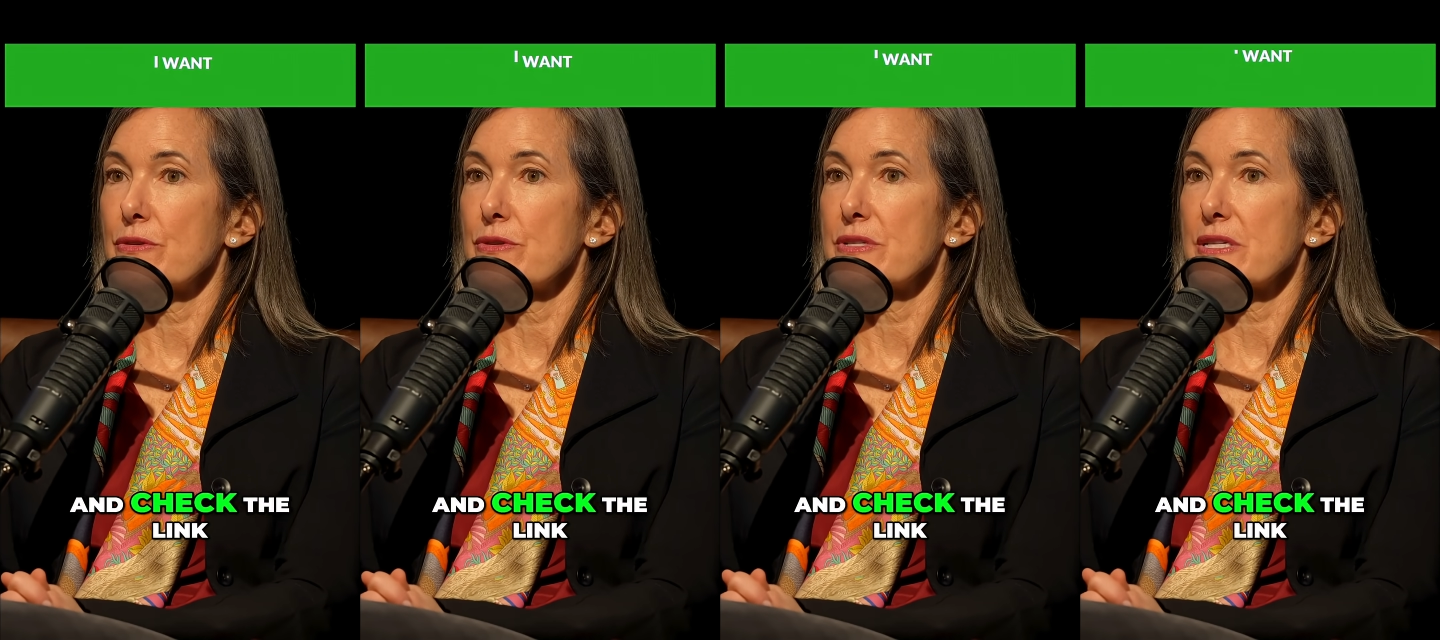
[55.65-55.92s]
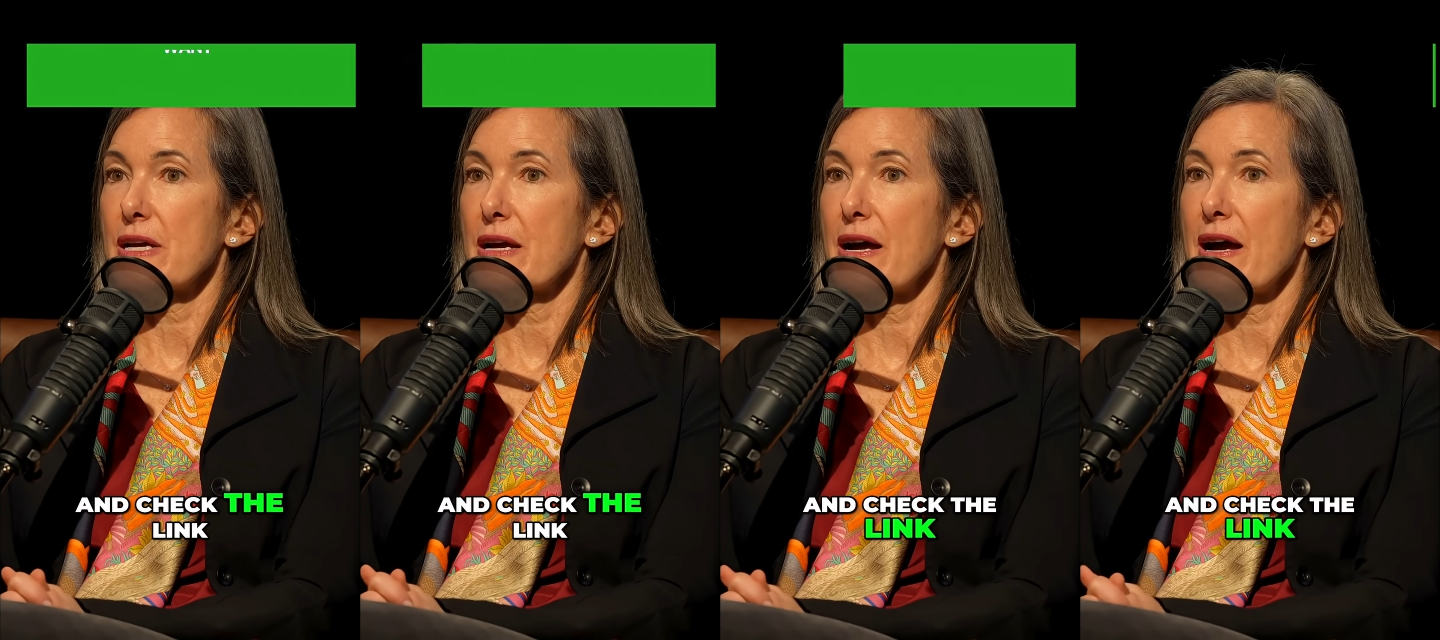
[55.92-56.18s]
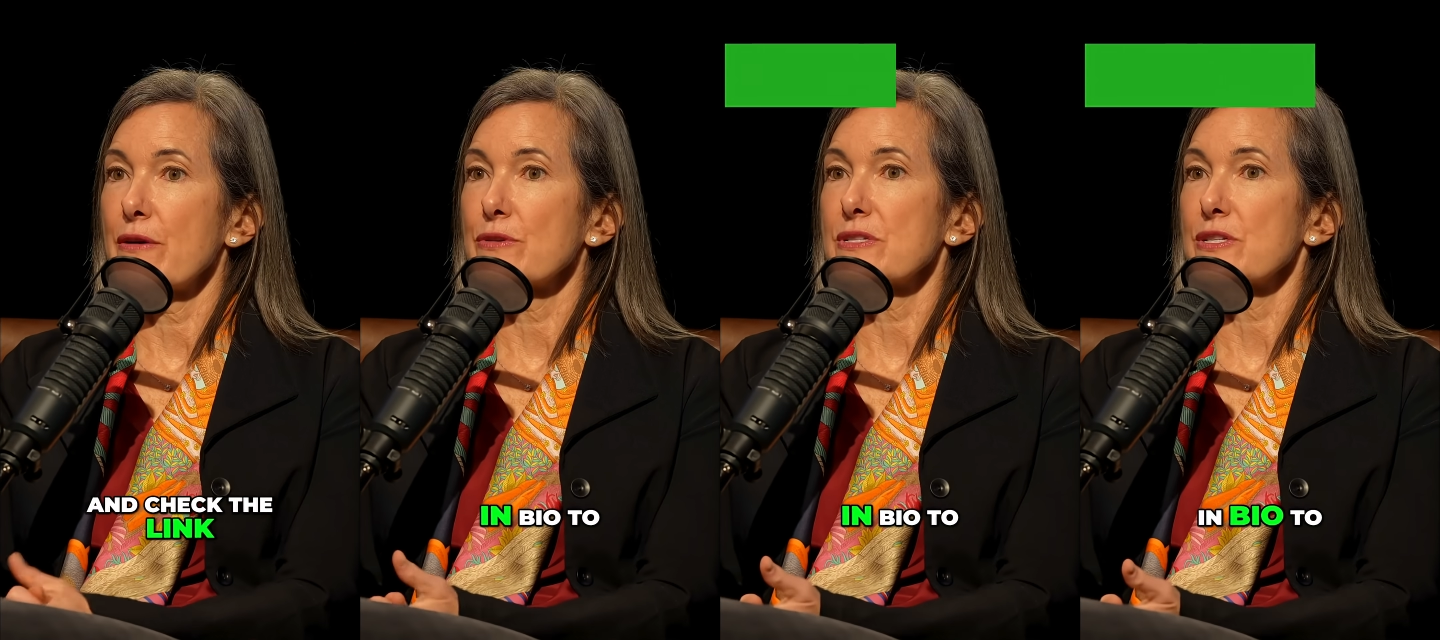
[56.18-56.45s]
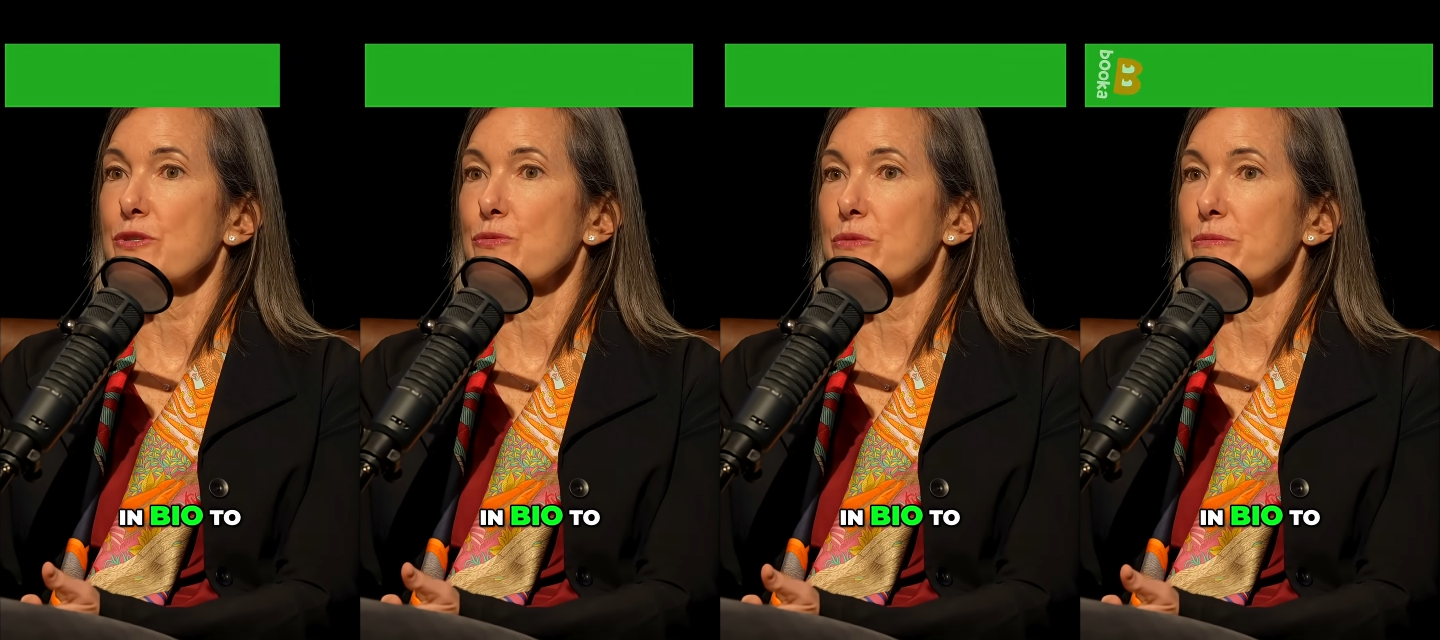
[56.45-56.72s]
and check the link
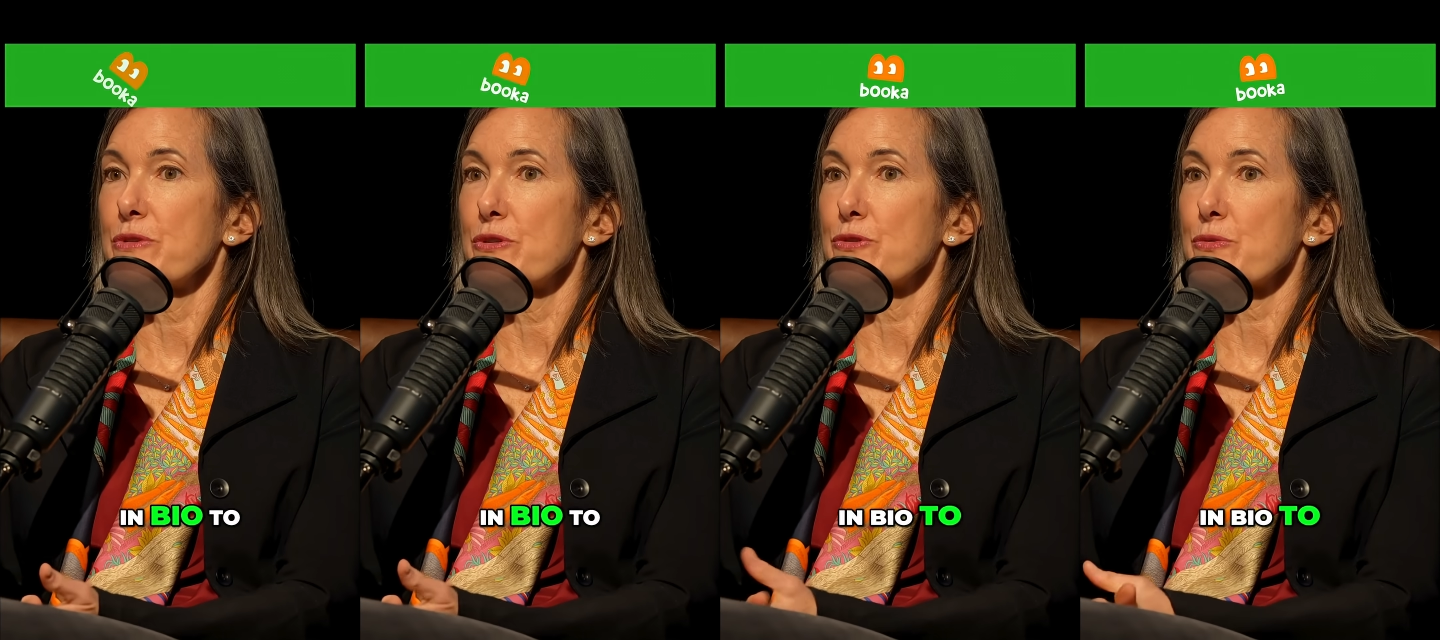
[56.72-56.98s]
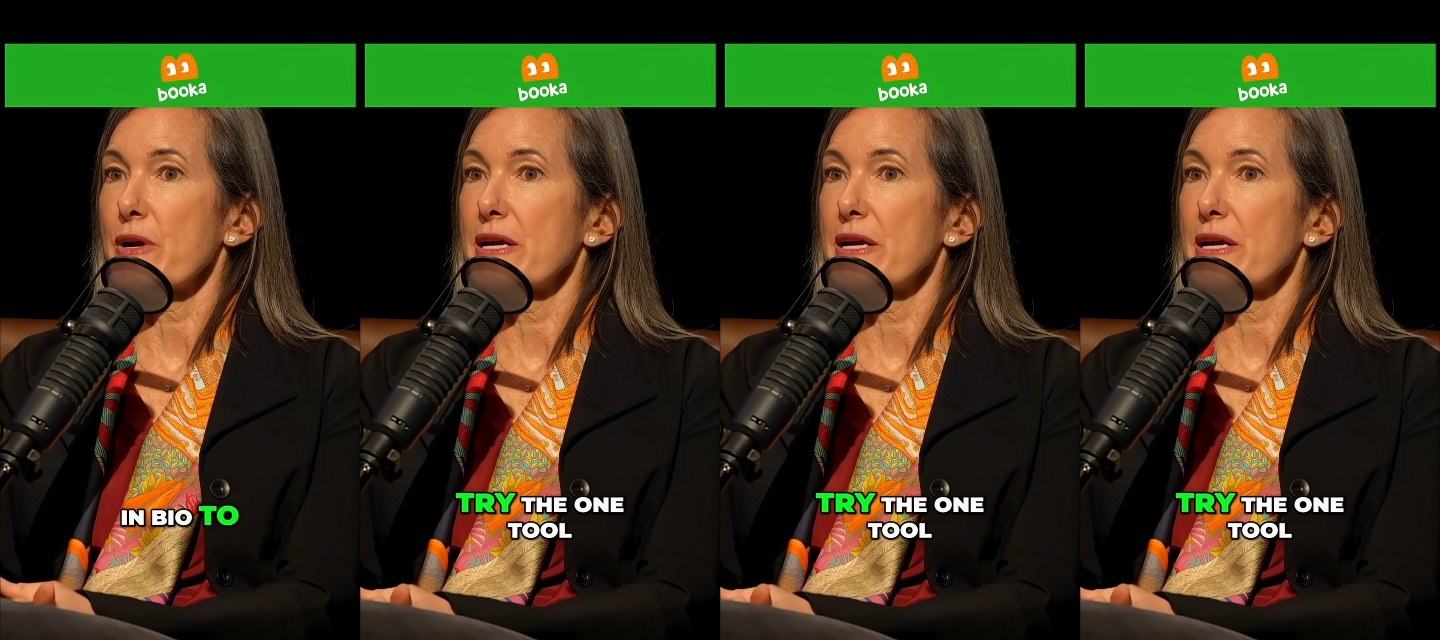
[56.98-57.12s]
in bio